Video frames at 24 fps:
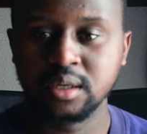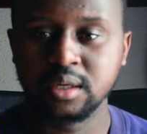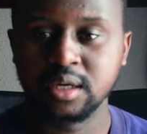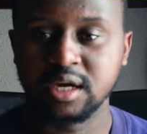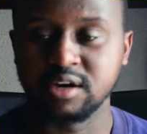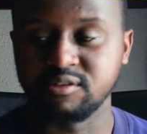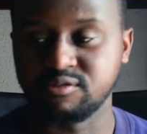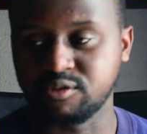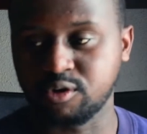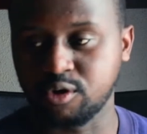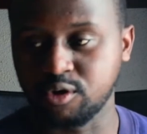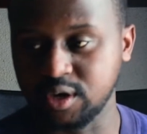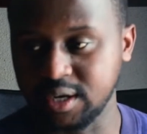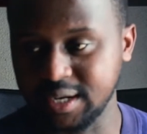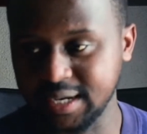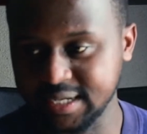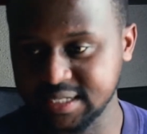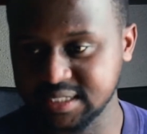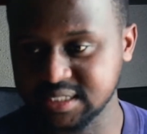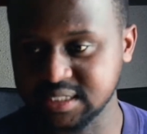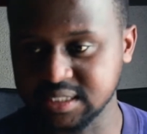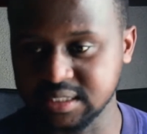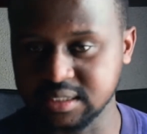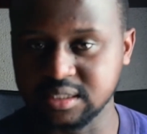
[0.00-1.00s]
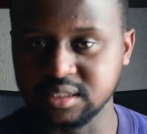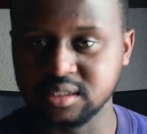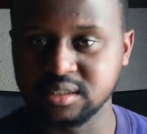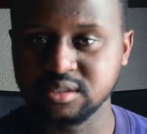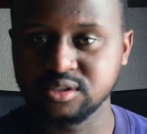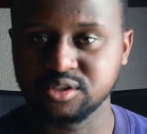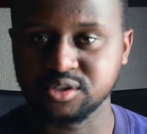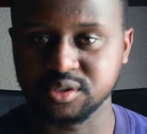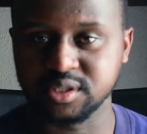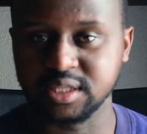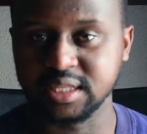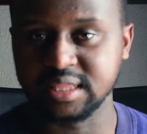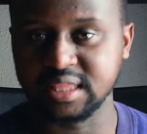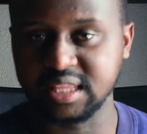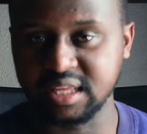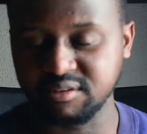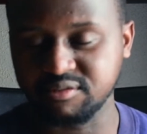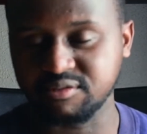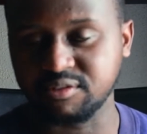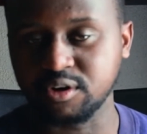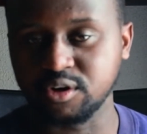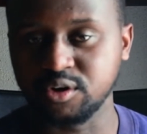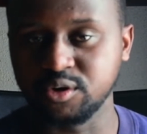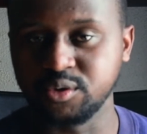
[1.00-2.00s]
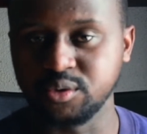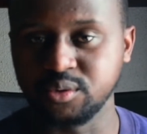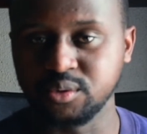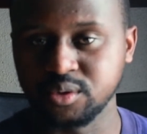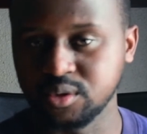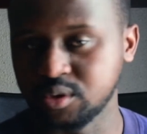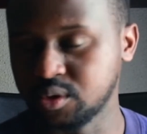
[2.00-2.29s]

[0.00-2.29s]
have collected so that they follow you.